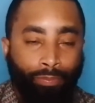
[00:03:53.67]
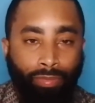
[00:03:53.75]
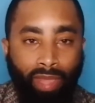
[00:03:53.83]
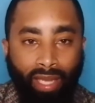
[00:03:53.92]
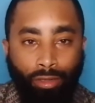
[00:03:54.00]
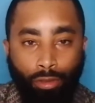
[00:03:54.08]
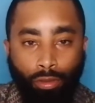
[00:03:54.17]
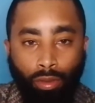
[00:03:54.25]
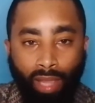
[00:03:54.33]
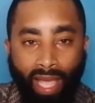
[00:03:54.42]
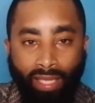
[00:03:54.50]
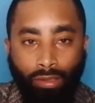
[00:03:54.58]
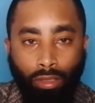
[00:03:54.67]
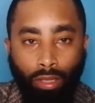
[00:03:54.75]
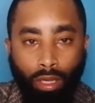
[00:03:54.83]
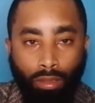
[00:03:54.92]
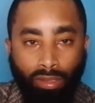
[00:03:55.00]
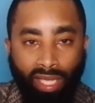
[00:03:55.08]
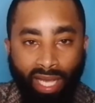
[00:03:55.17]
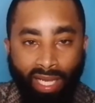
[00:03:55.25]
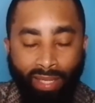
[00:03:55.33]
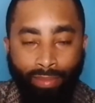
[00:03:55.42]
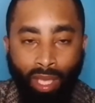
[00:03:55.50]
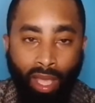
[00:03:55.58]
that do last a long
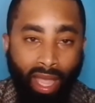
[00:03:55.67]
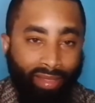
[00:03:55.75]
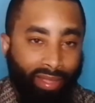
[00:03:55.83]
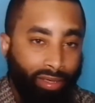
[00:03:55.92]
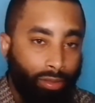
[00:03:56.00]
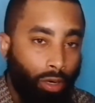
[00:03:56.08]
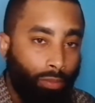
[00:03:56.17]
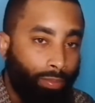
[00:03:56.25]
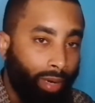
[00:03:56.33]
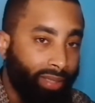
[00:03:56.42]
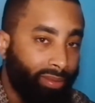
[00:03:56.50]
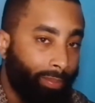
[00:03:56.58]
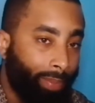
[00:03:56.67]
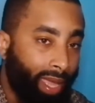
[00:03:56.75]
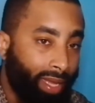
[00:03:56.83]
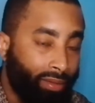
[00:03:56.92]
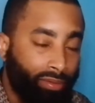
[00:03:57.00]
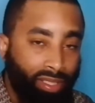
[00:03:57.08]
time, and they don't break the bank.